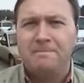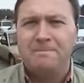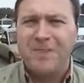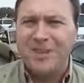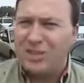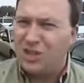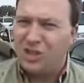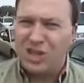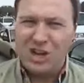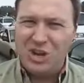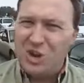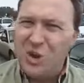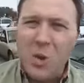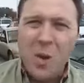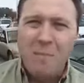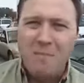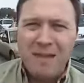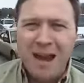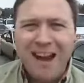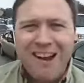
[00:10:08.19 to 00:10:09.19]
This is the new
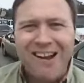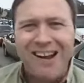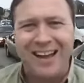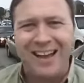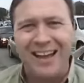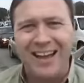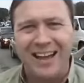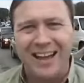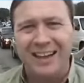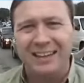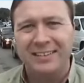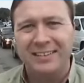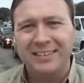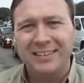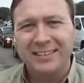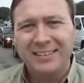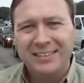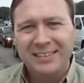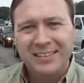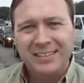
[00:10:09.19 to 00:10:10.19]
America.
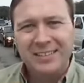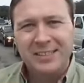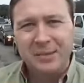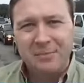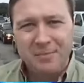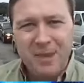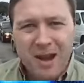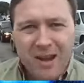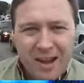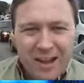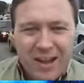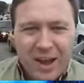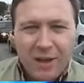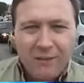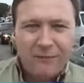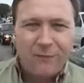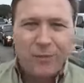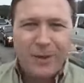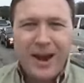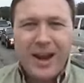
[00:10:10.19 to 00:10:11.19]
America
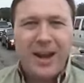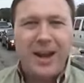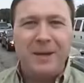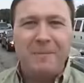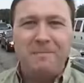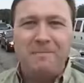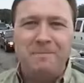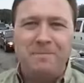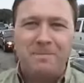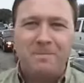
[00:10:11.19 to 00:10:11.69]
of freedom.